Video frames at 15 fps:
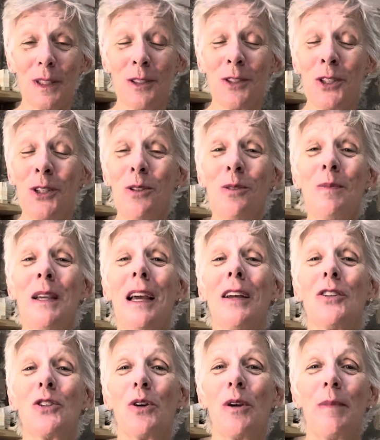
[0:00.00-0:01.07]
I
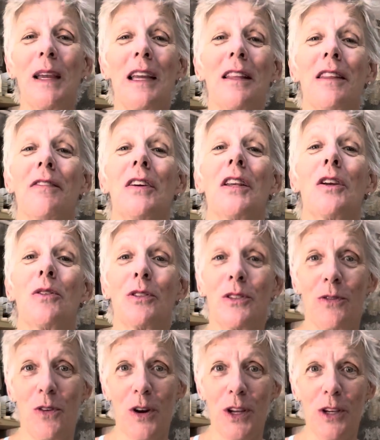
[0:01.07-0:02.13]
enjoy making the videos
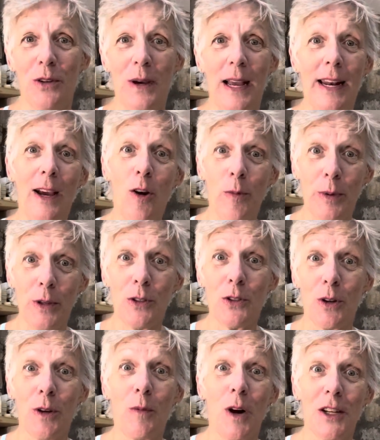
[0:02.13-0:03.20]
for you, and I hope you
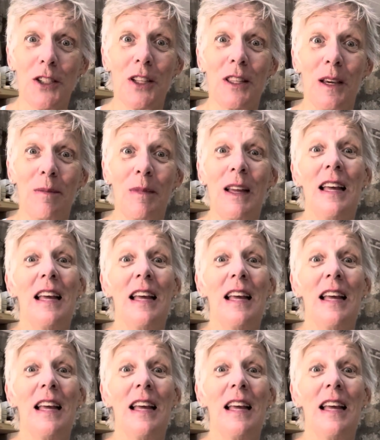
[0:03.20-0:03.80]
enjoy watching them.